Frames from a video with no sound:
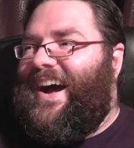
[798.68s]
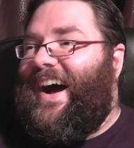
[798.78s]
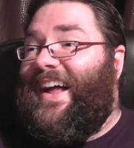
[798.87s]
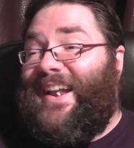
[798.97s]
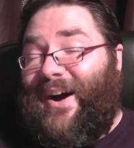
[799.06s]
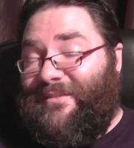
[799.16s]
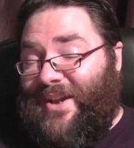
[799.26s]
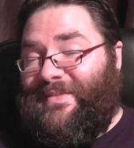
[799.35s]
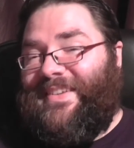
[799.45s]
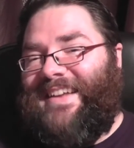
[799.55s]
And I'm going
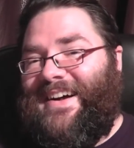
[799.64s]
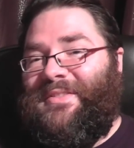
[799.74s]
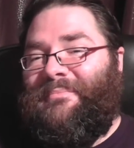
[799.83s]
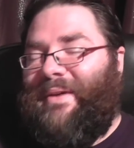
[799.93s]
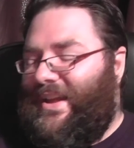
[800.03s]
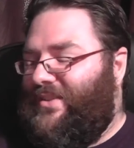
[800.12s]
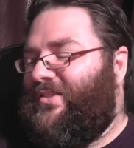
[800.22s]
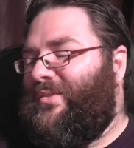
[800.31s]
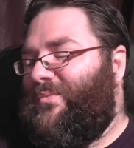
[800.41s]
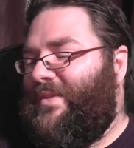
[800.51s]
to be sat on the
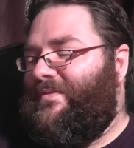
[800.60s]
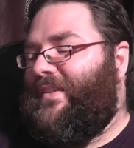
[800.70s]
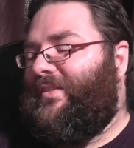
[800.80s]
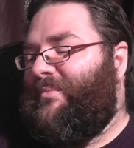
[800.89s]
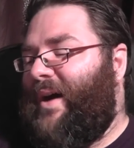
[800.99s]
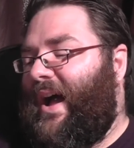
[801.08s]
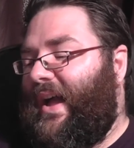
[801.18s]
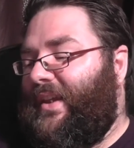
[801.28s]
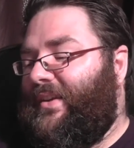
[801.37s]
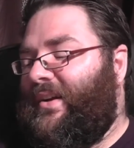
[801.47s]
beach with this in my
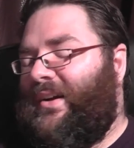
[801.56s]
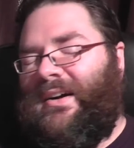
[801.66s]
hand.